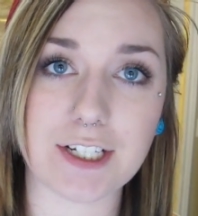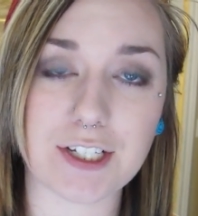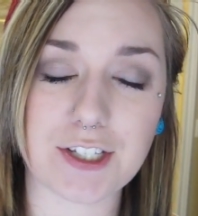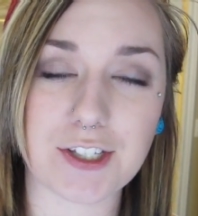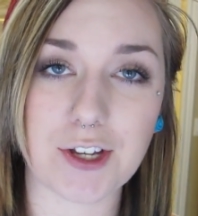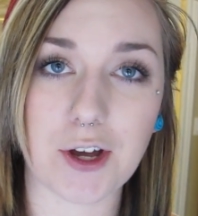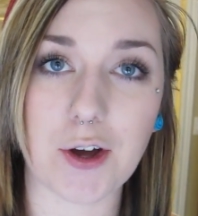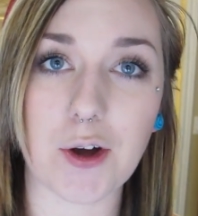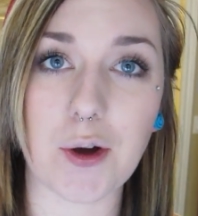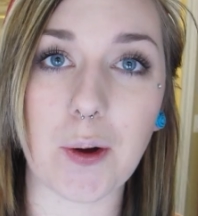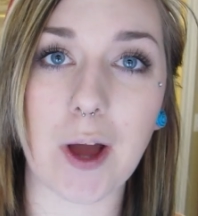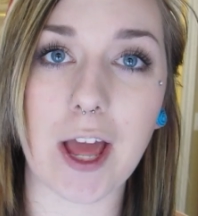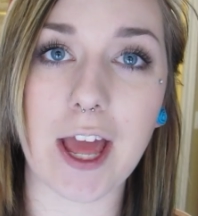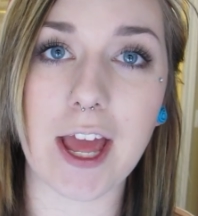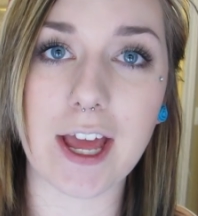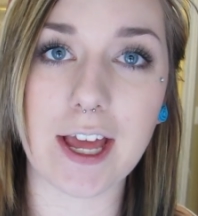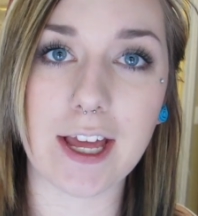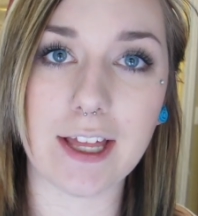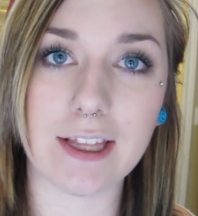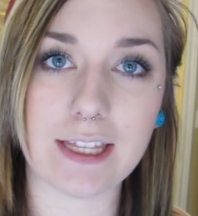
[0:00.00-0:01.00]
So
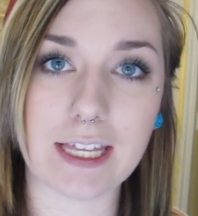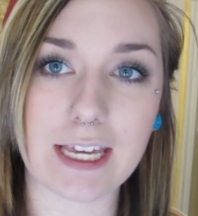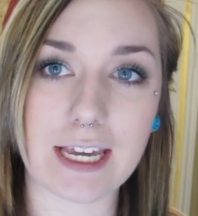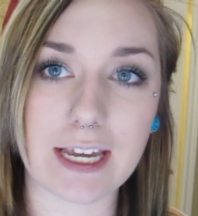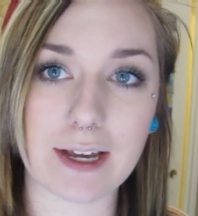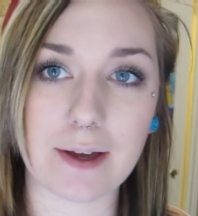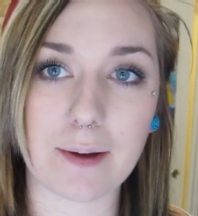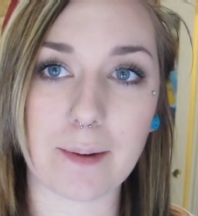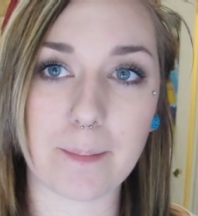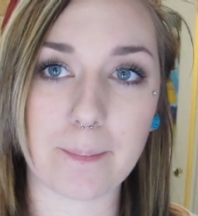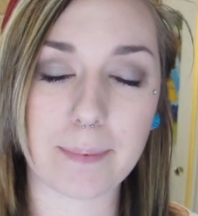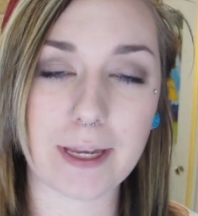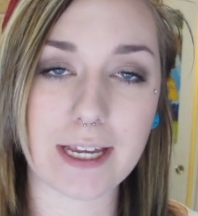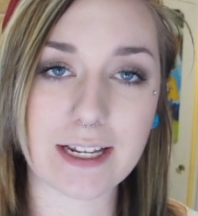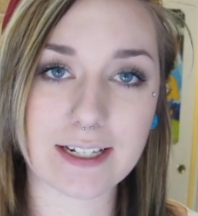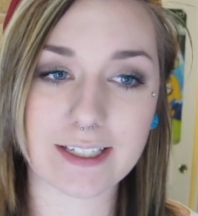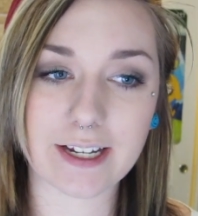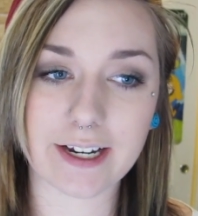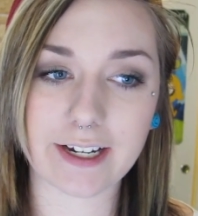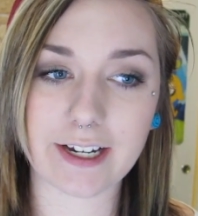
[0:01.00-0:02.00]
the
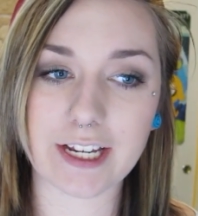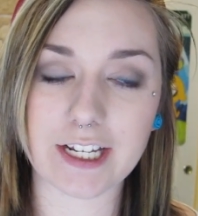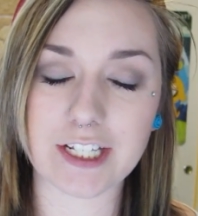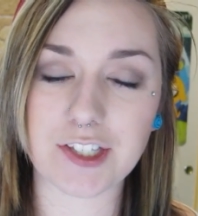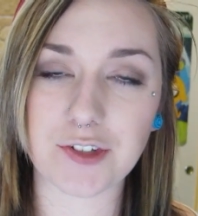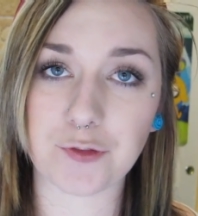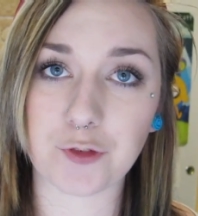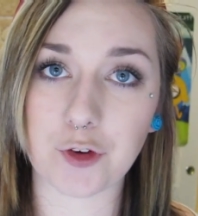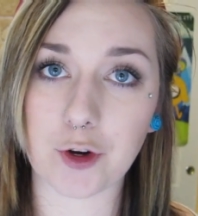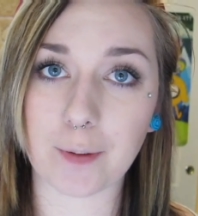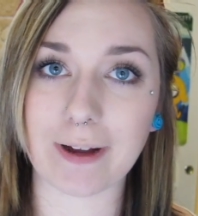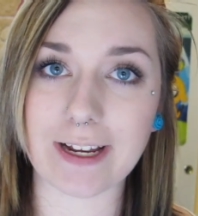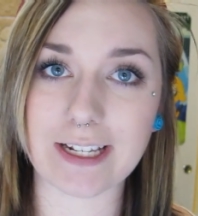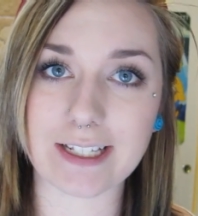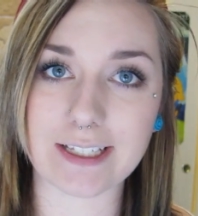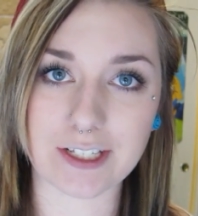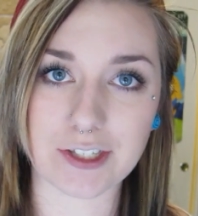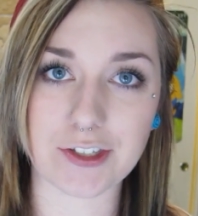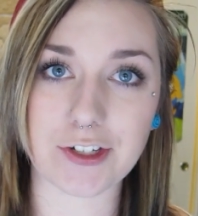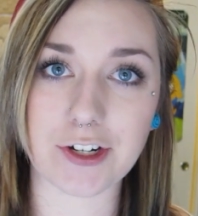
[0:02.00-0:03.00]
peace sign is for my
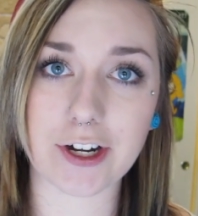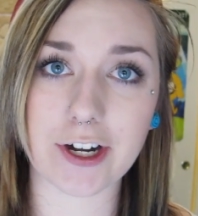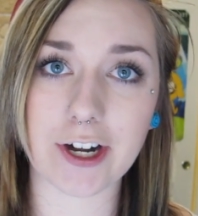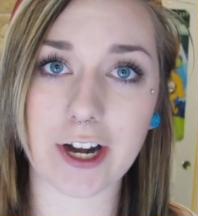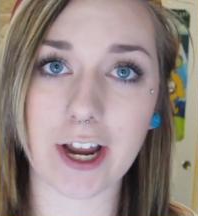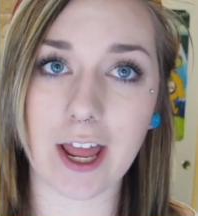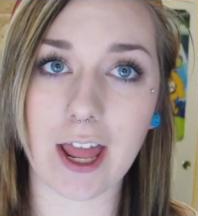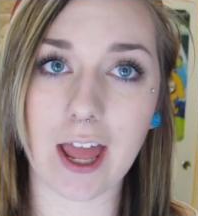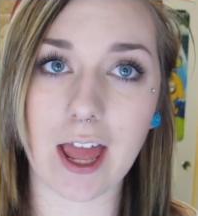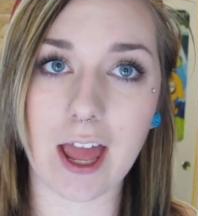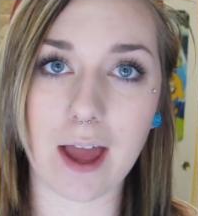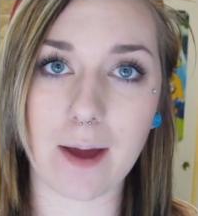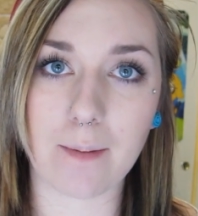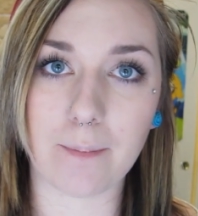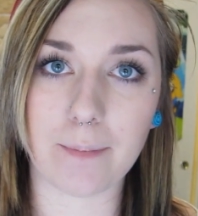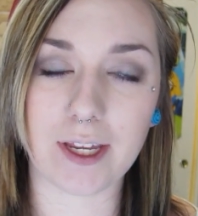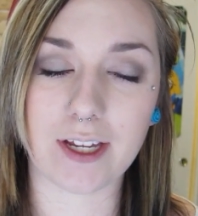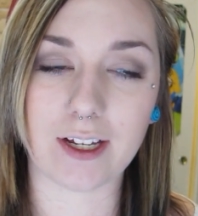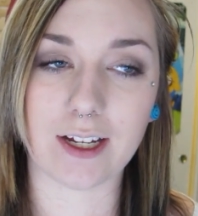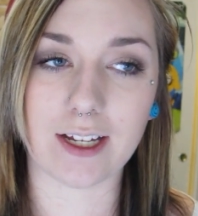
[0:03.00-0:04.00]
sister
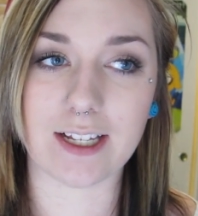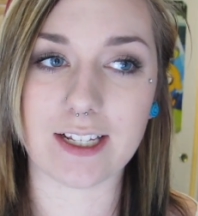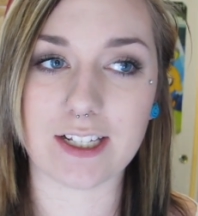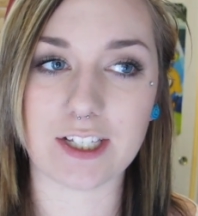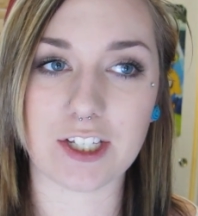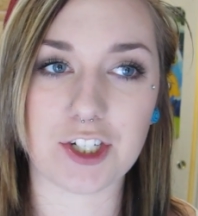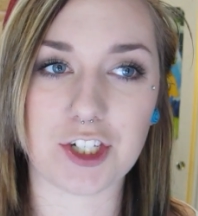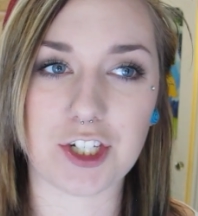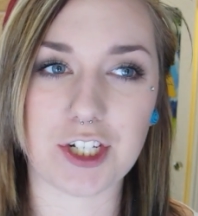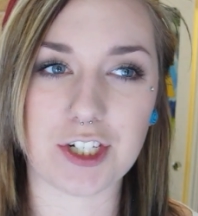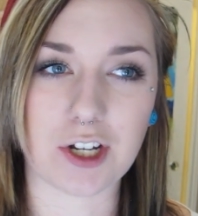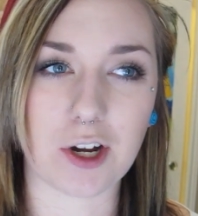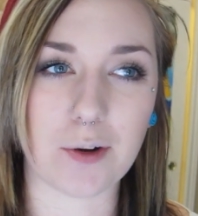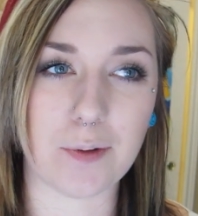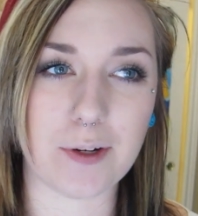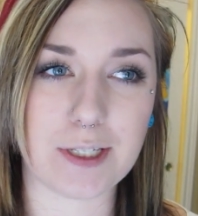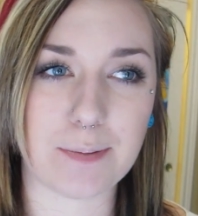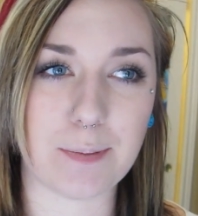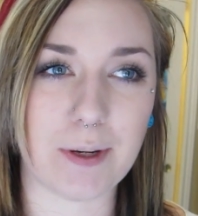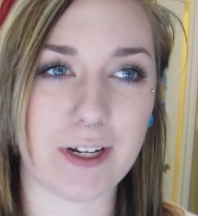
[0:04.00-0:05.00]
because she's
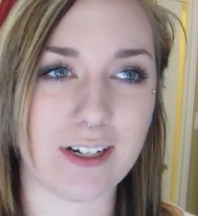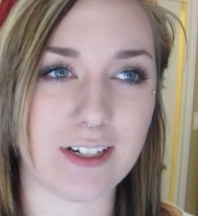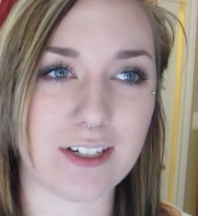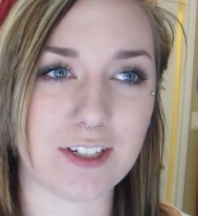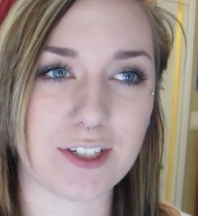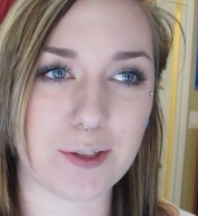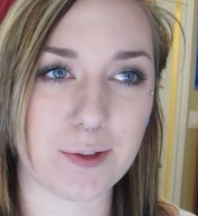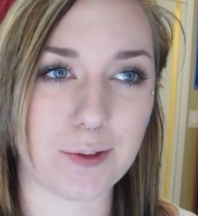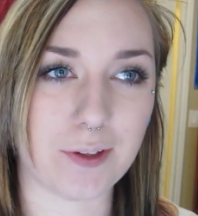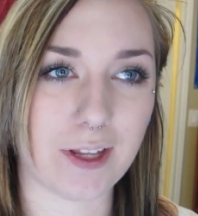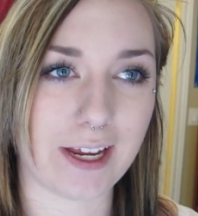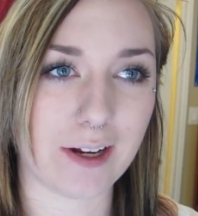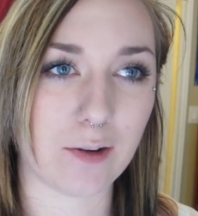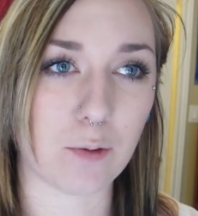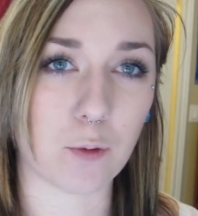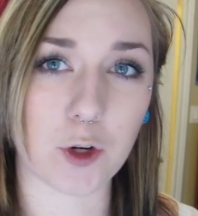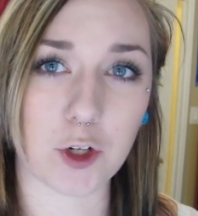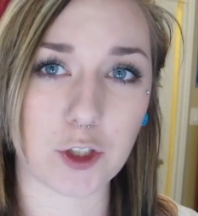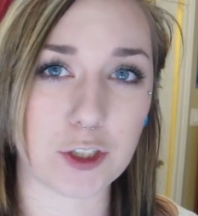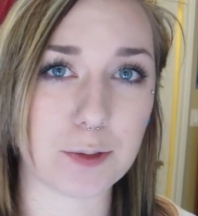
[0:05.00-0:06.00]
always been into like
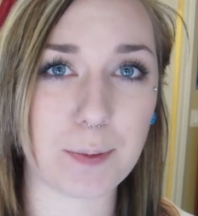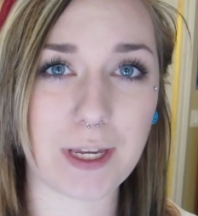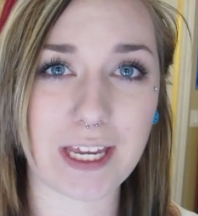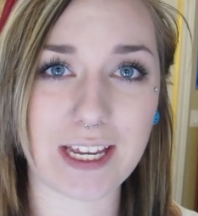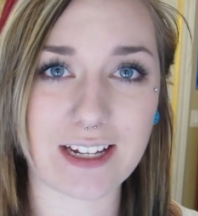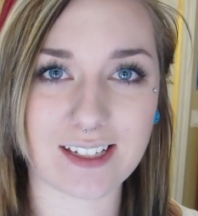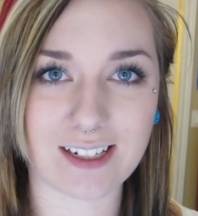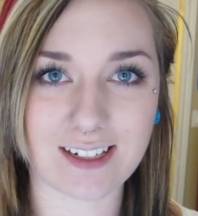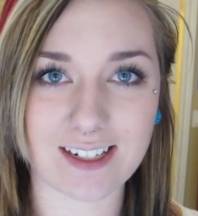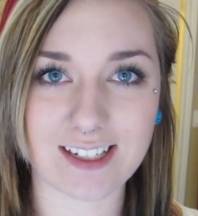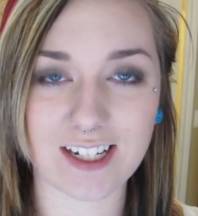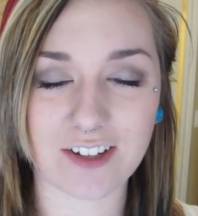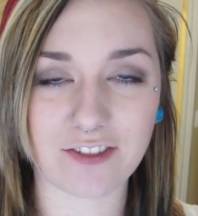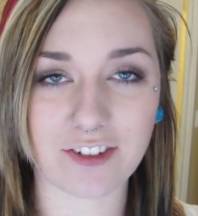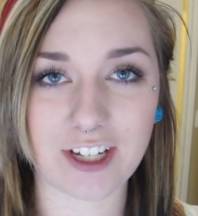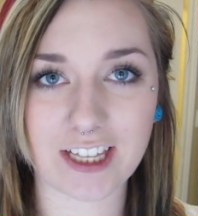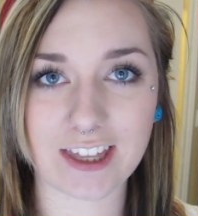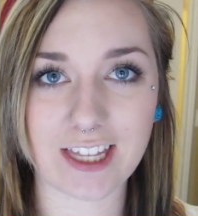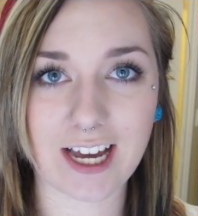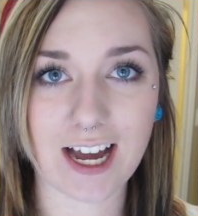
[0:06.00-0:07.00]
world peace and stuff
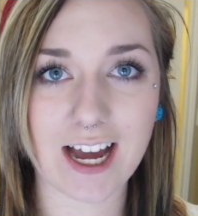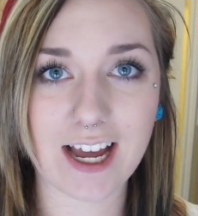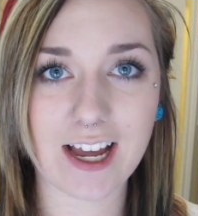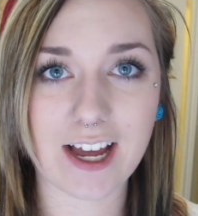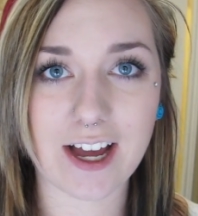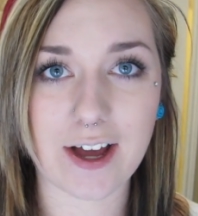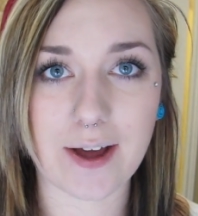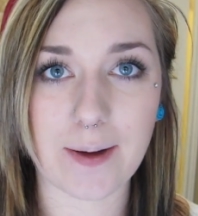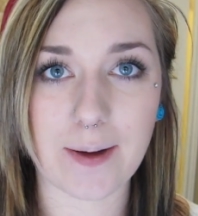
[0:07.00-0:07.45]
like that.